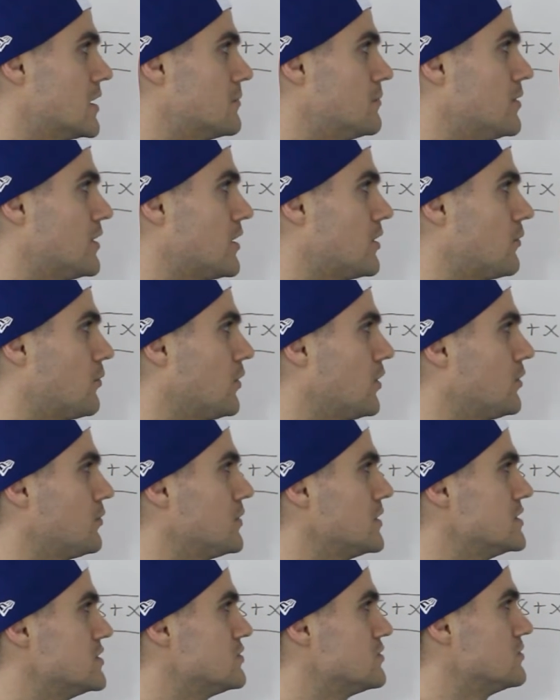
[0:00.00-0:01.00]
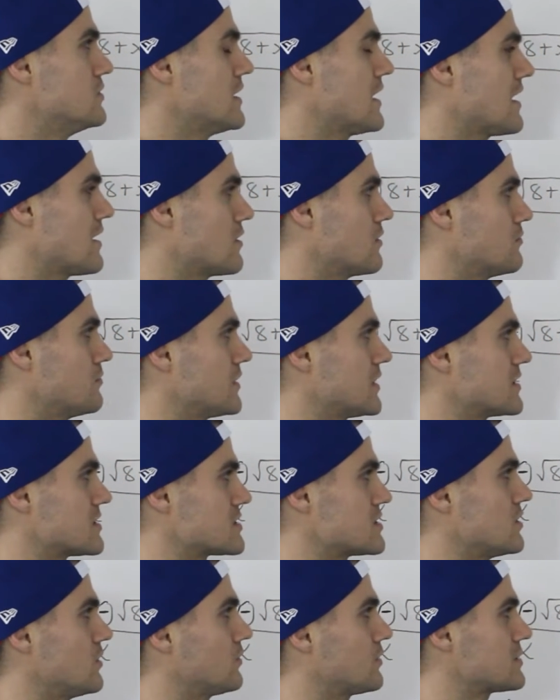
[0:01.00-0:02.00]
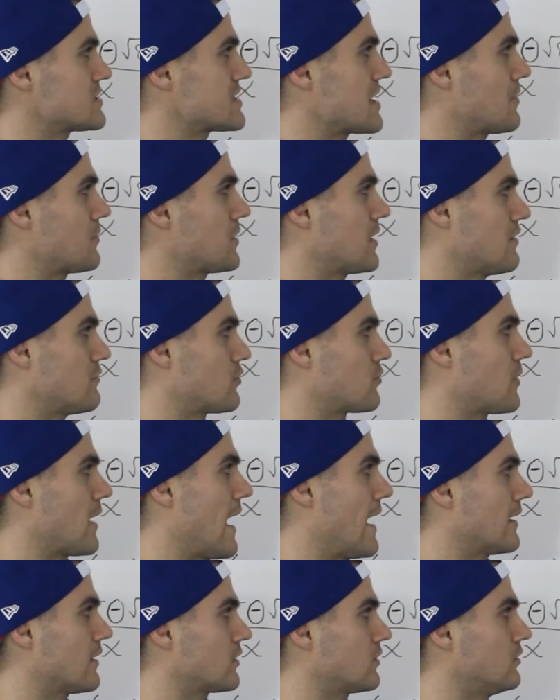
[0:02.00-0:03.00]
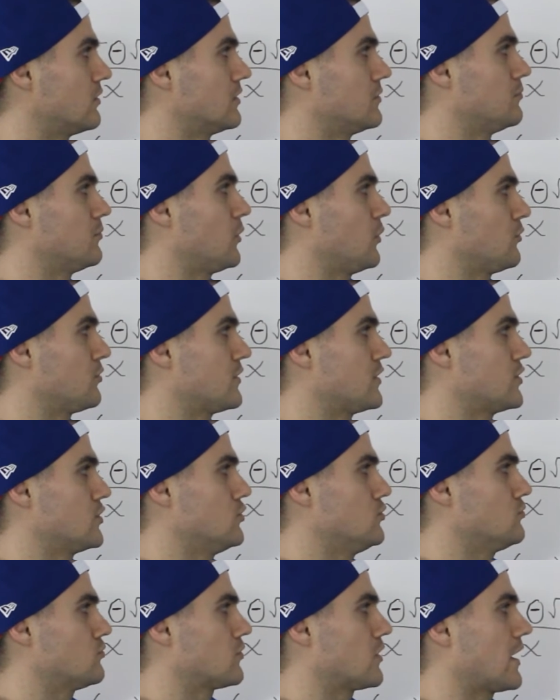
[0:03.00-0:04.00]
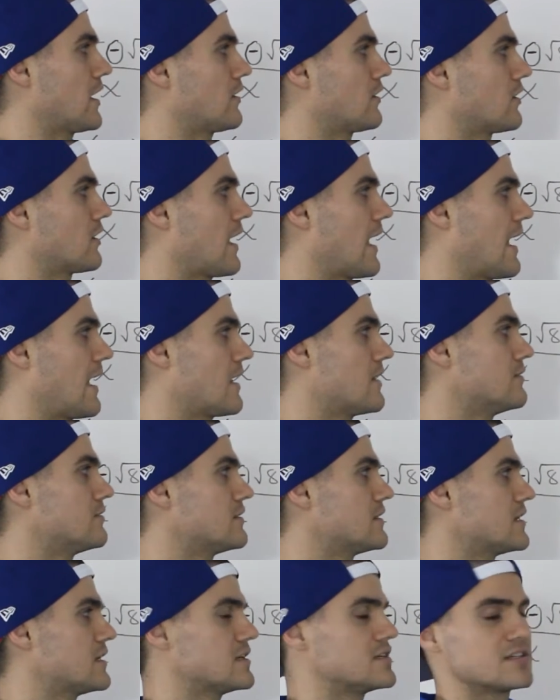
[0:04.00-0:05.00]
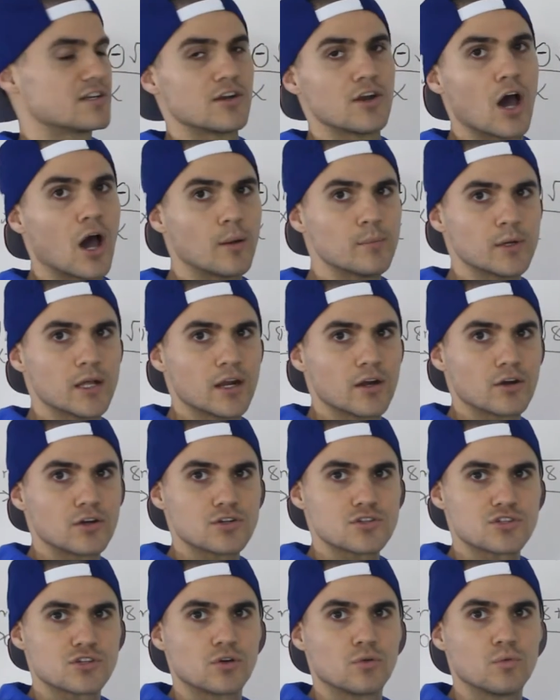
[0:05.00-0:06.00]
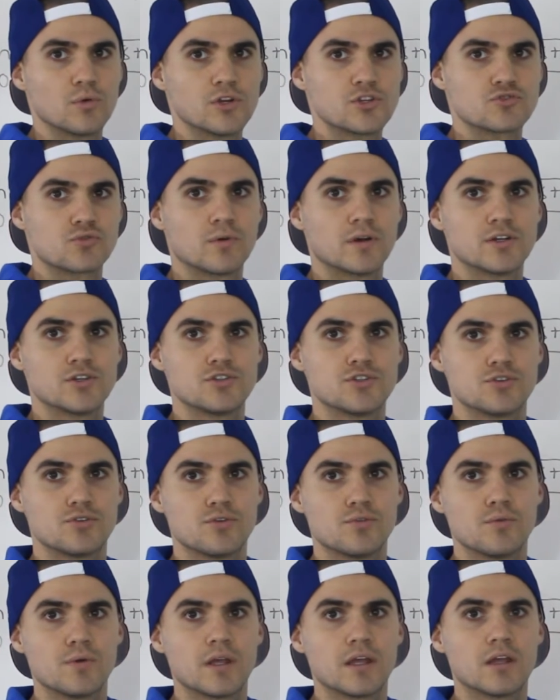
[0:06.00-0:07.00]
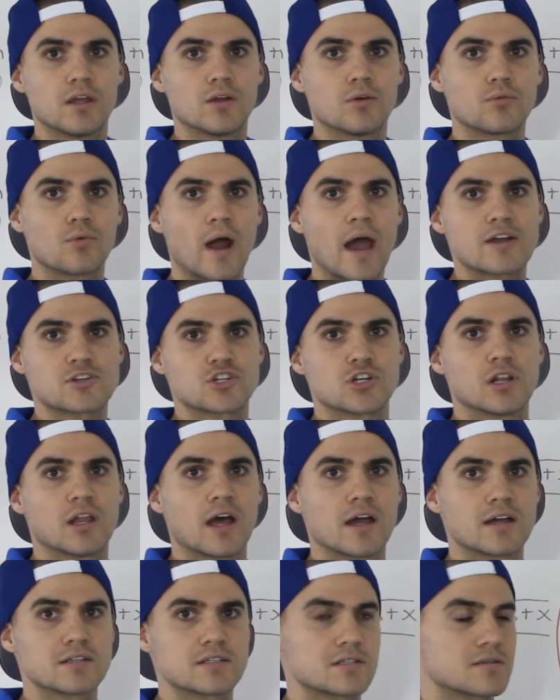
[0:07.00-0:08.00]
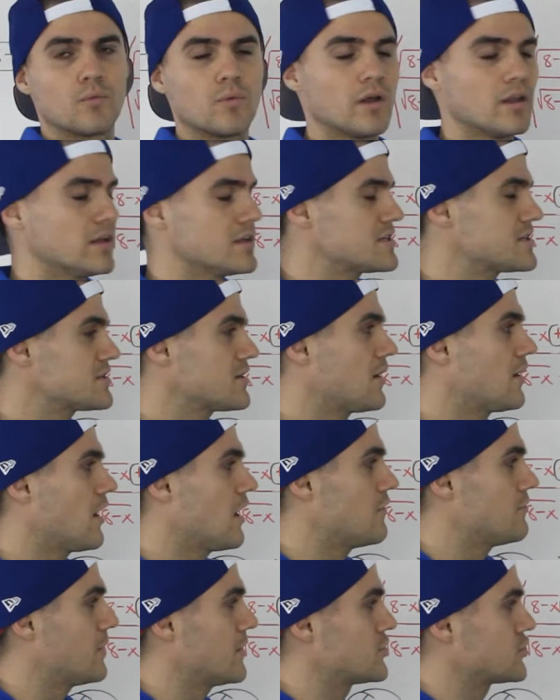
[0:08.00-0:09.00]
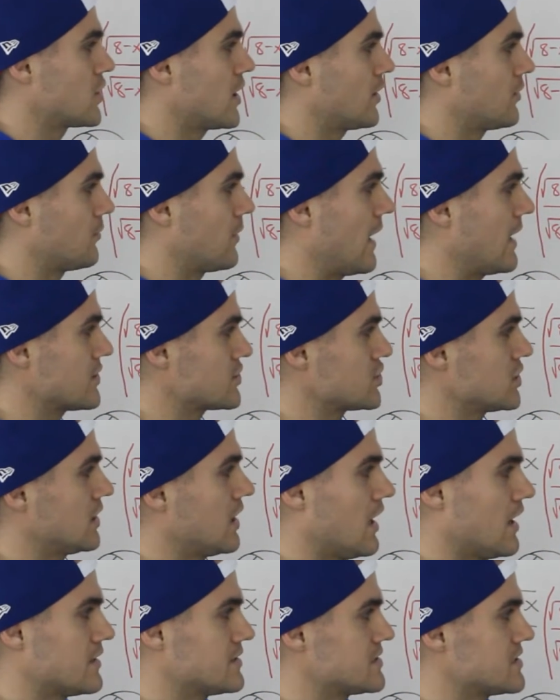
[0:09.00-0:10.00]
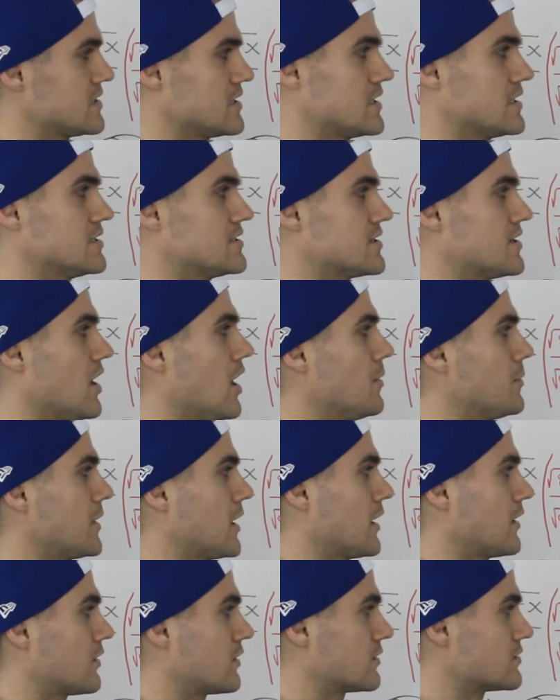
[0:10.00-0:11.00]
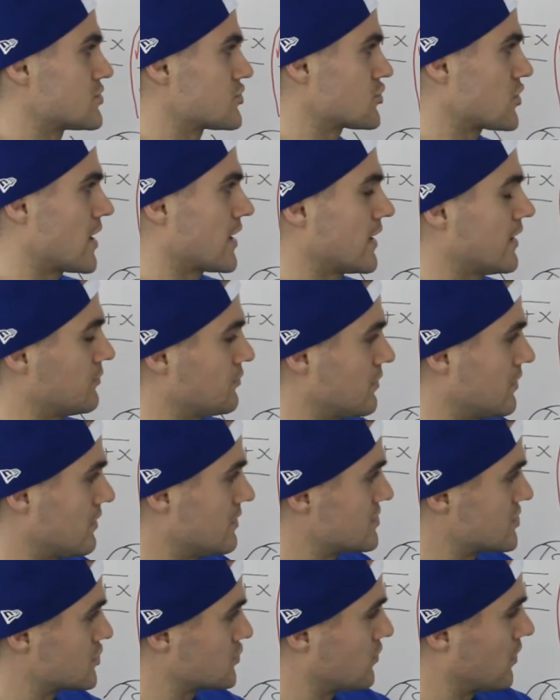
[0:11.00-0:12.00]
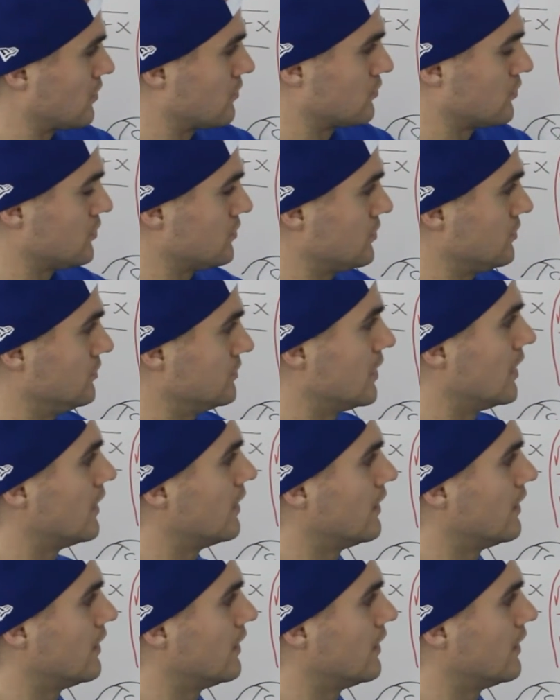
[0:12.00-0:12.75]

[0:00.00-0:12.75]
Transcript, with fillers: But what do we do now? Because notice how we have a radical in both the numerator and the denominator, so which one do we rationalize? Well, let's start off by trying to rationalize the denominator. Let's try to get rid of the square root.